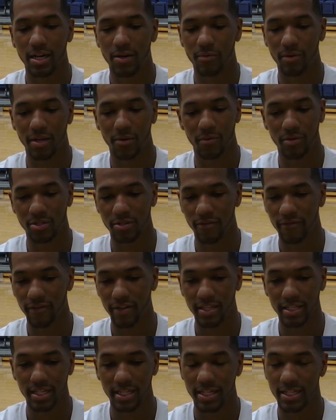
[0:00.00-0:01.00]
when I went on a
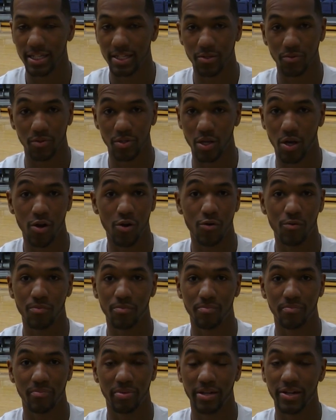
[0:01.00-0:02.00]
visit, it just was home,
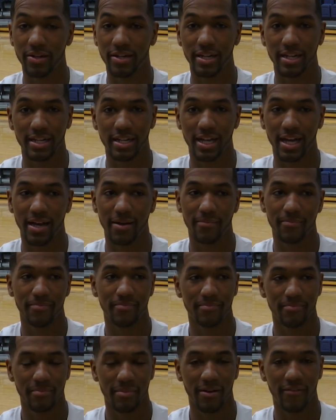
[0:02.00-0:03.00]
period.
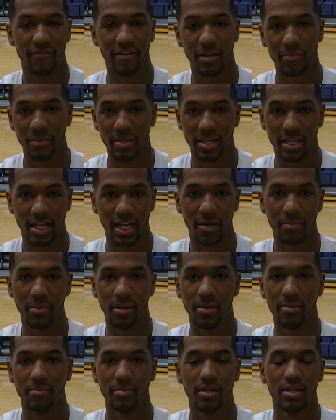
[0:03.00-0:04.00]
My family can come
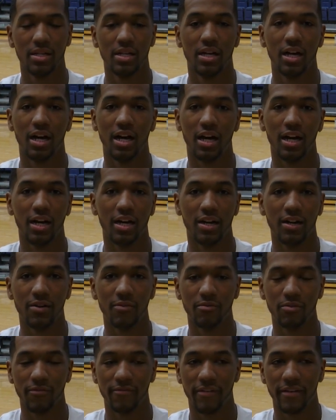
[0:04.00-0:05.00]
up,
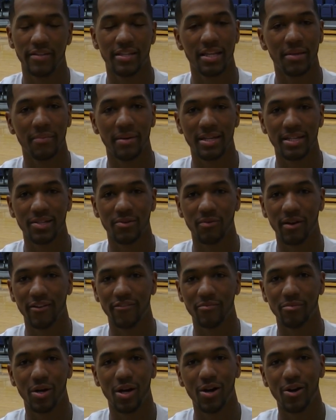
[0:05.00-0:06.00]
we're 15 minutes away
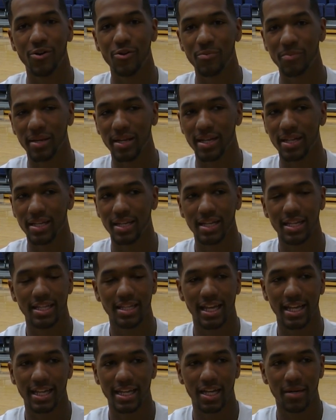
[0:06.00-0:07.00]
from home, and
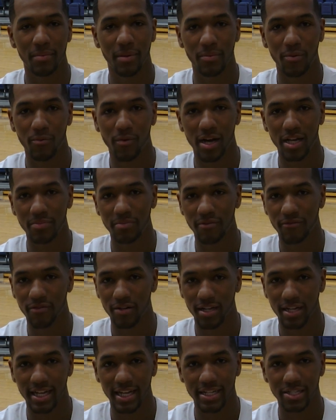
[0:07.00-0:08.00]
they can come up and watch me for
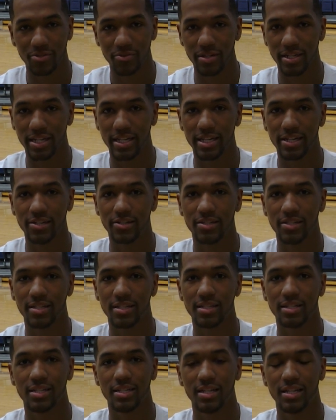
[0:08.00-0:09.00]
the next 3 years, and
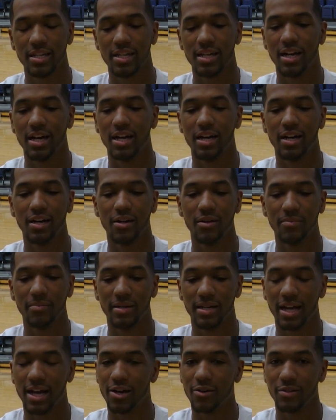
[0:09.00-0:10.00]

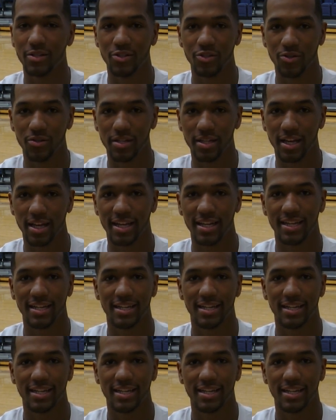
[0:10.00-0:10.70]
I'll enjoy that.